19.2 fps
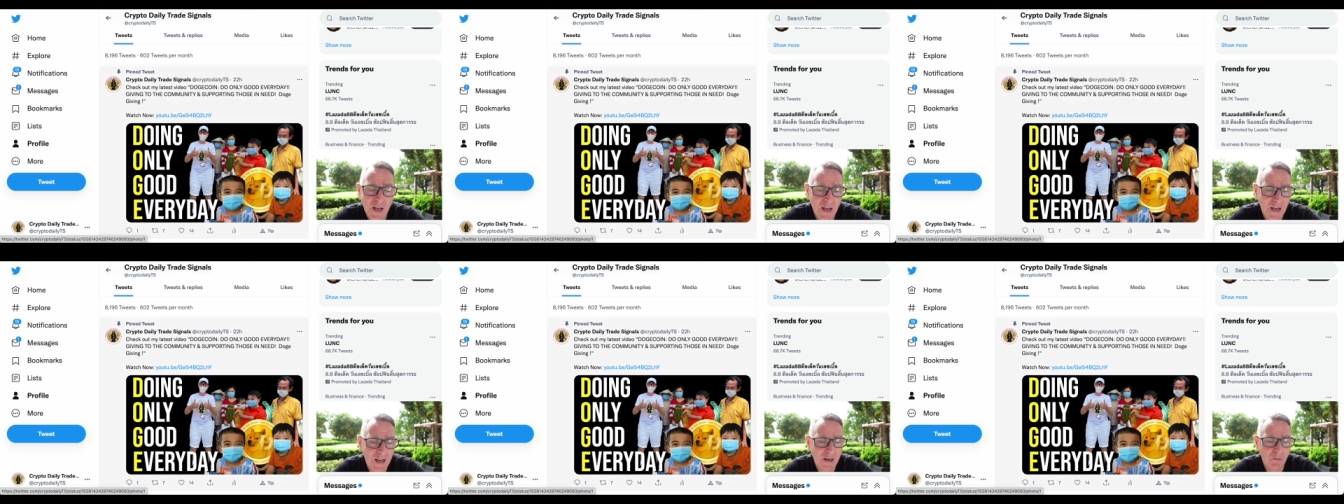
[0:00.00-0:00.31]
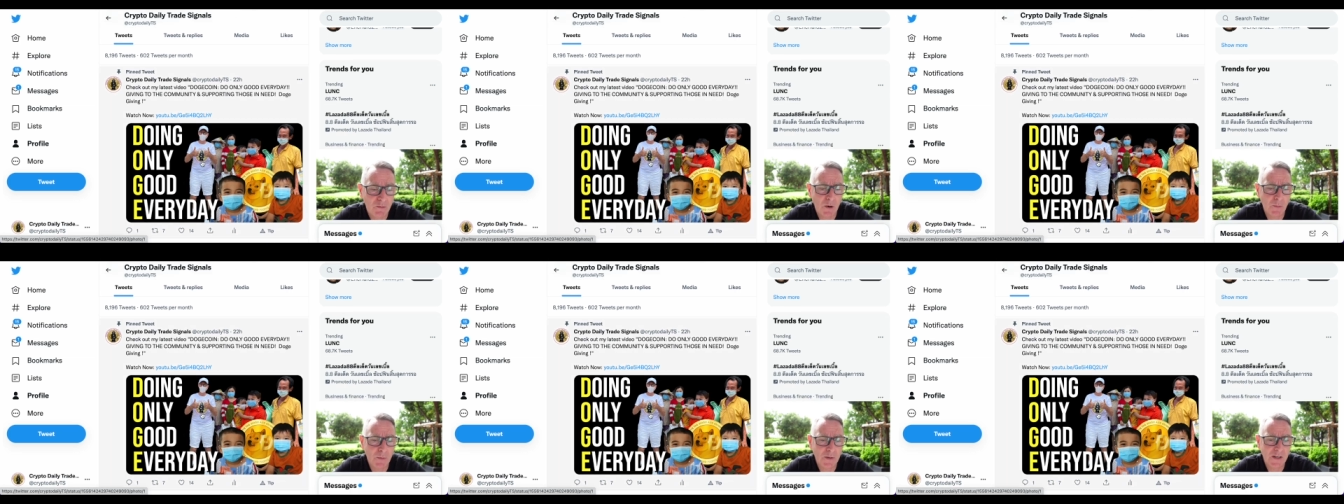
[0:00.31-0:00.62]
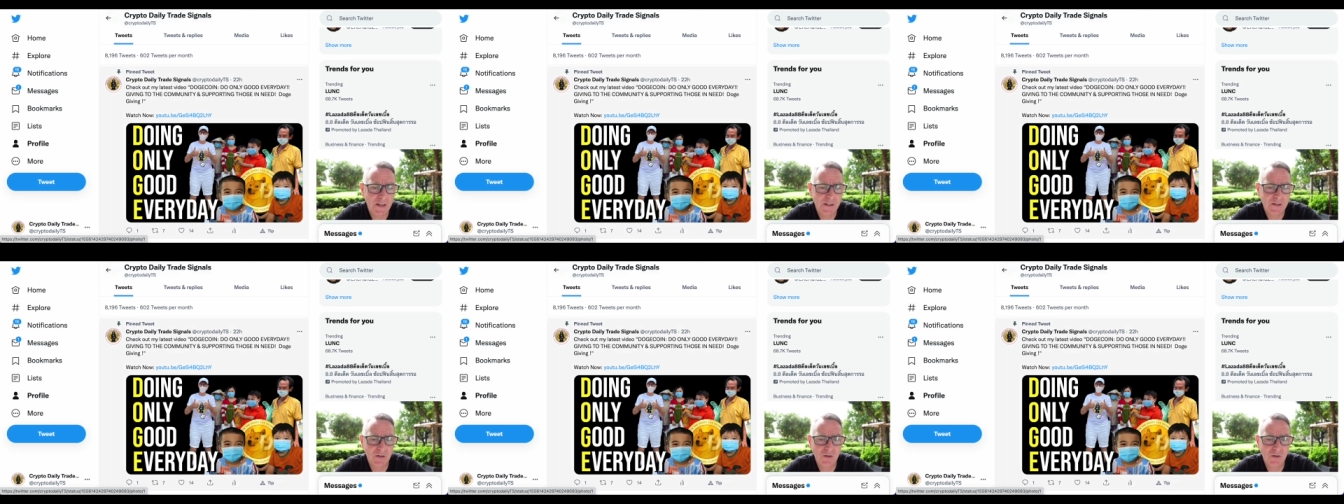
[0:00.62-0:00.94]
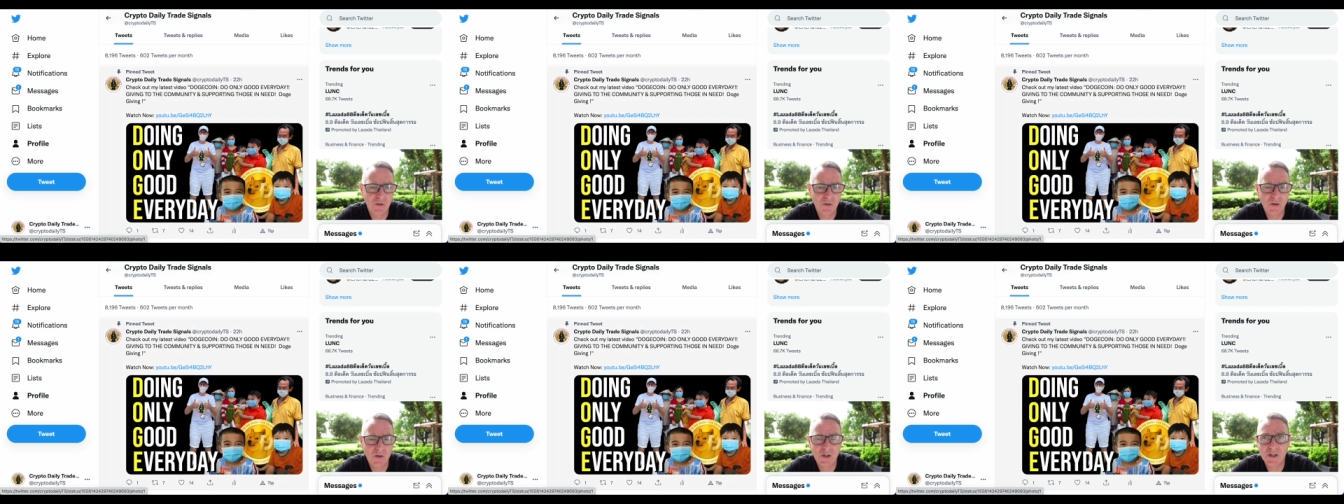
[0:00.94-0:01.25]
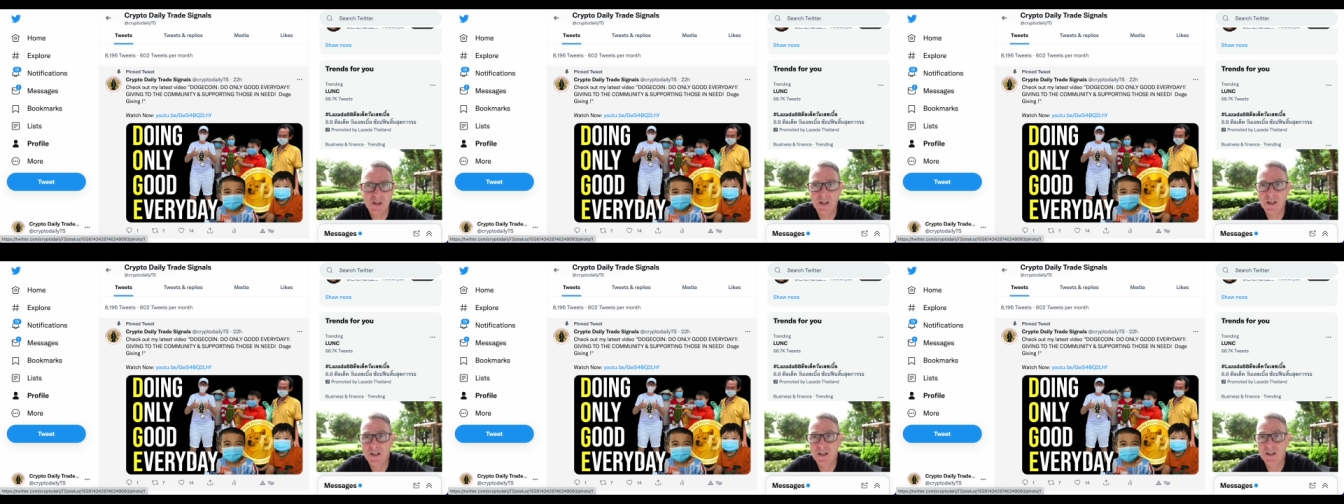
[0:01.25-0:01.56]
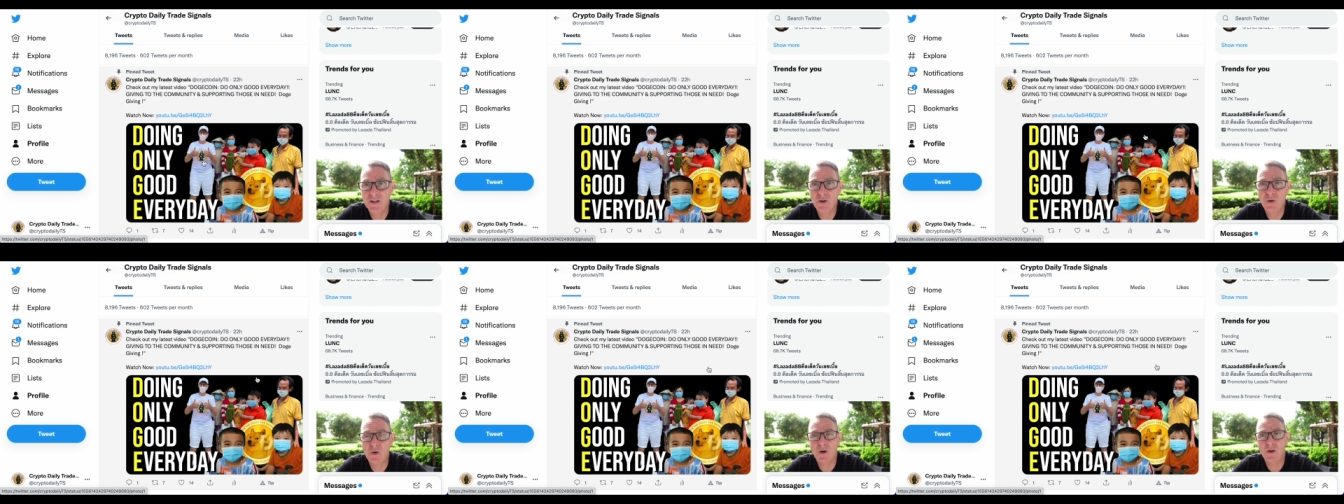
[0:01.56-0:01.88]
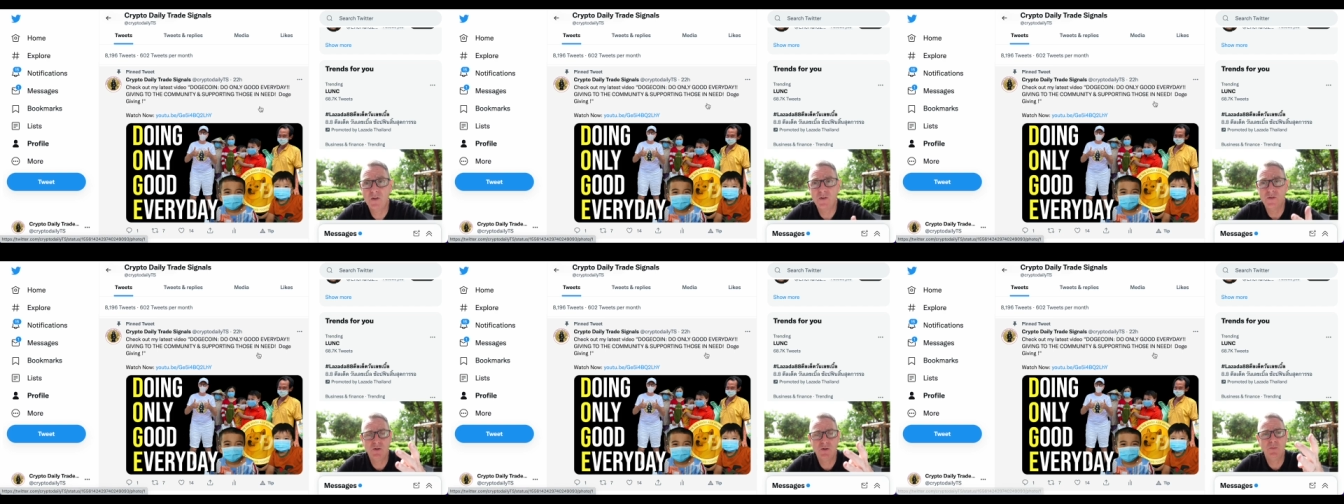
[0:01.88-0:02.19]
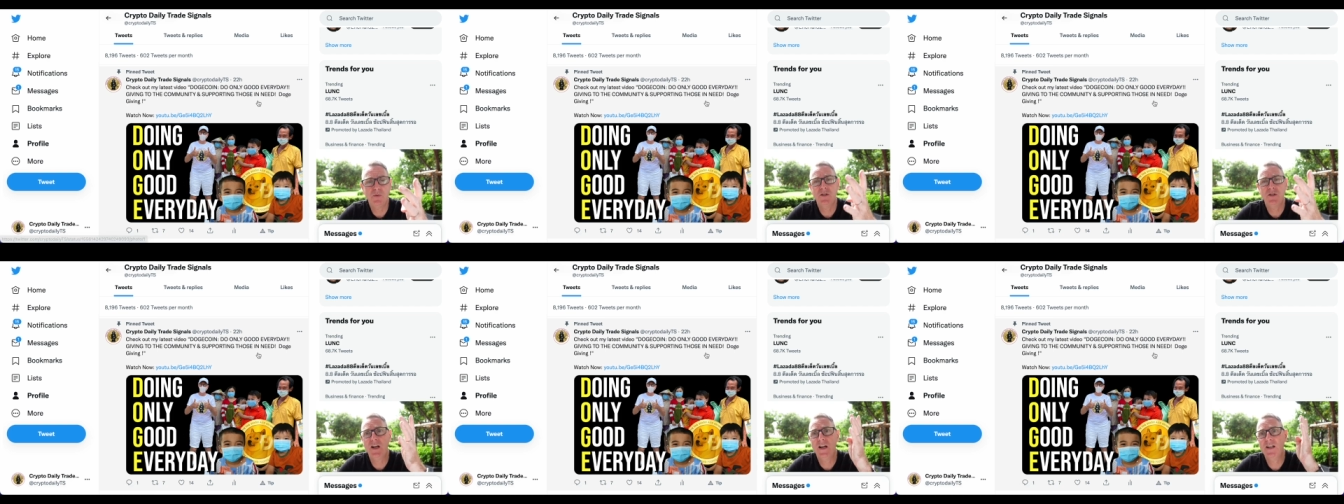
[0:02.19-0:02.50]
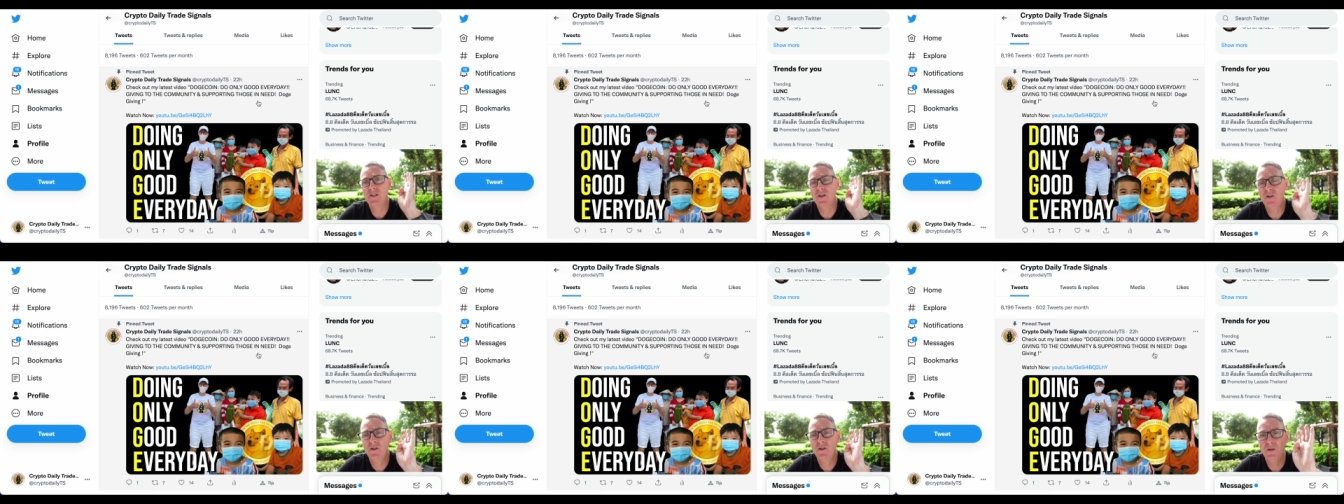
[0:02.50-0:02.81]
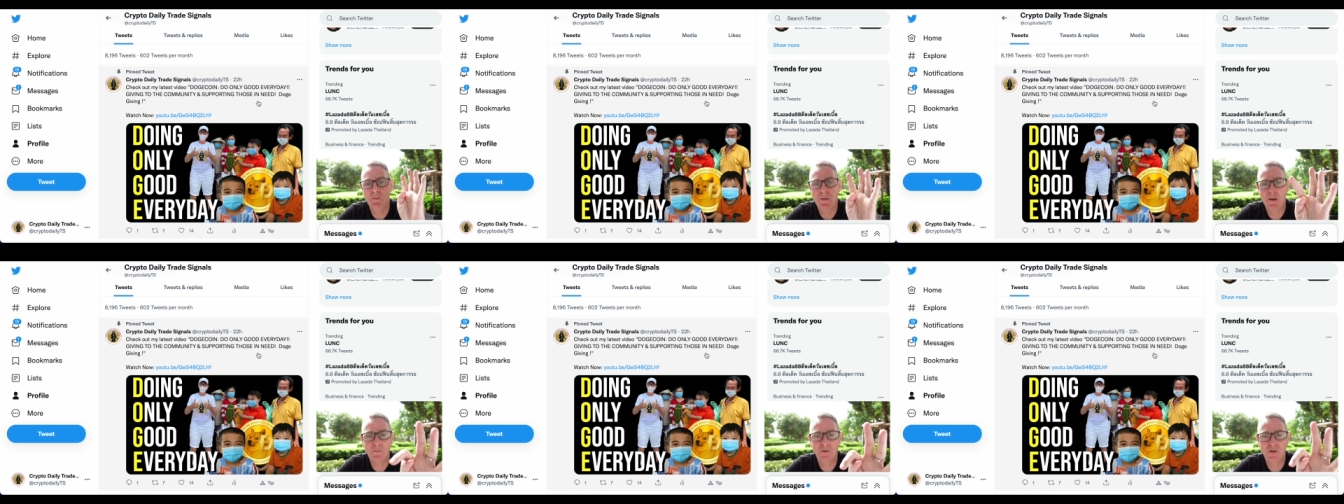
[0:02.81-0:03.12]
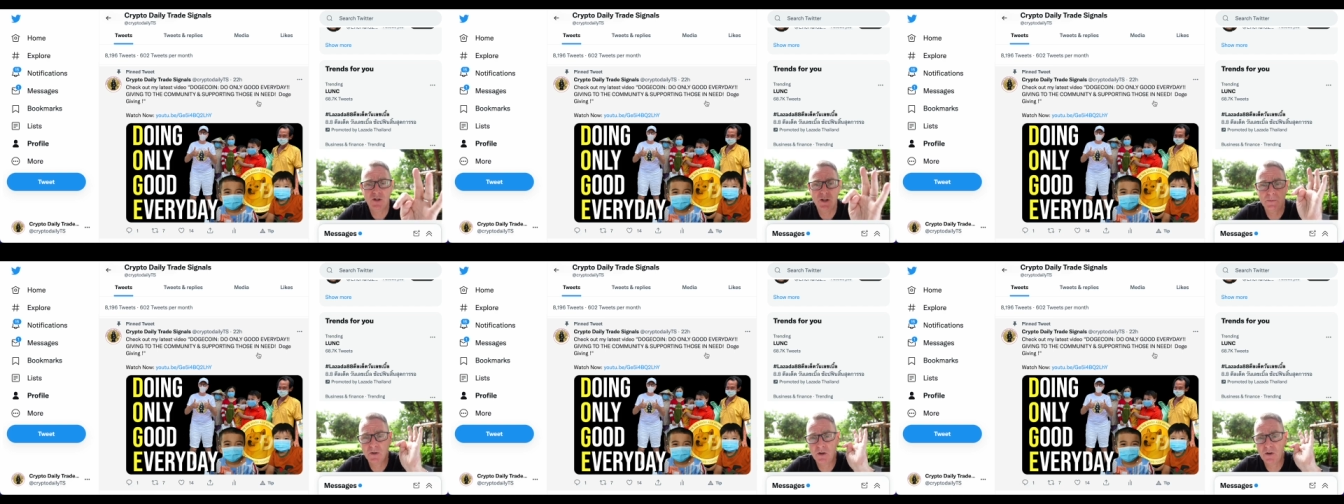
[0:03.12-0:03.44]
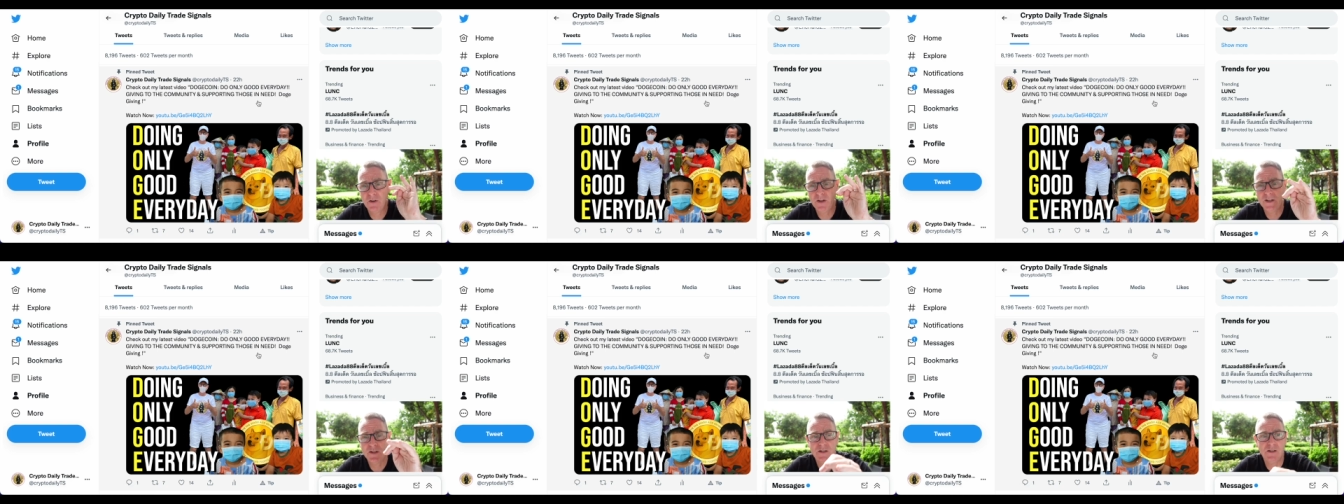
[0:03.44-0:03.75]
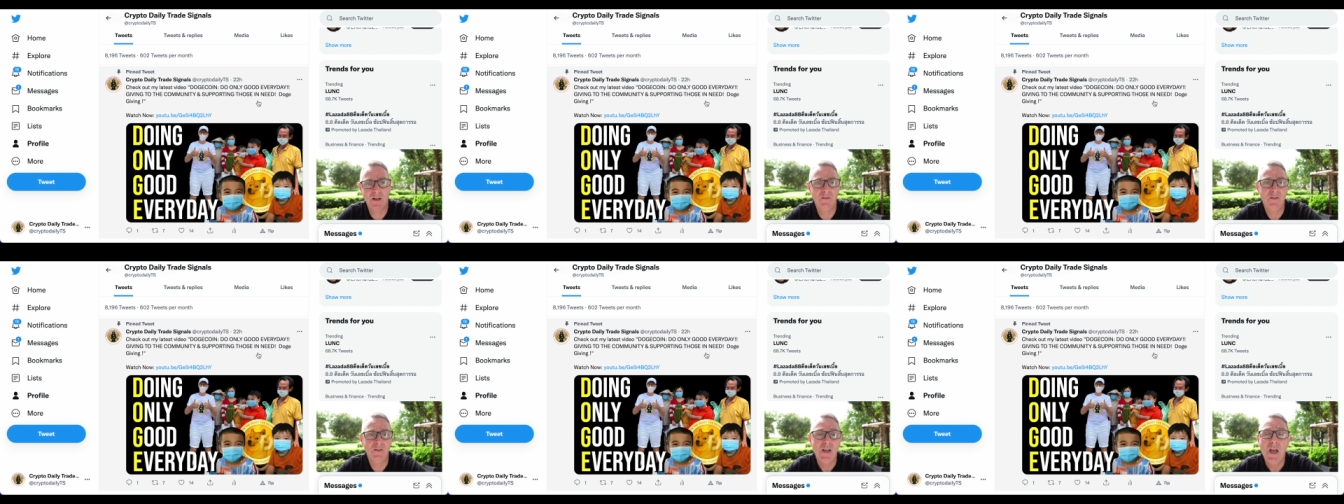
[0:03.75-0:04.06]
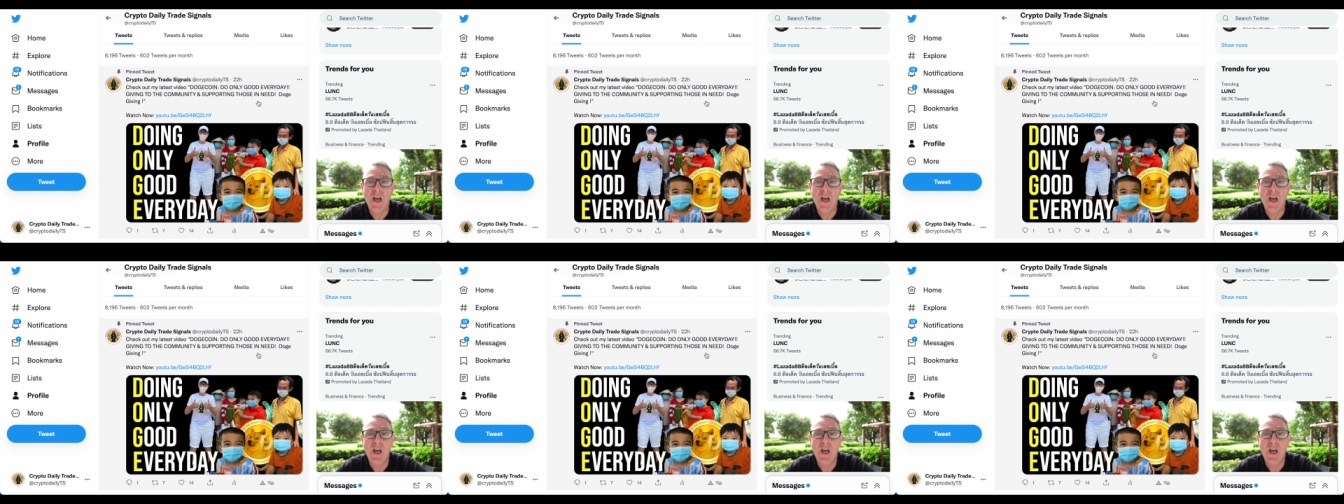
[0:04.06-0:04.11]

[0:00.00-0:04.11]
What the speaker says: and what we like to do is you know, all the super chats, all the memberships, all that stuff,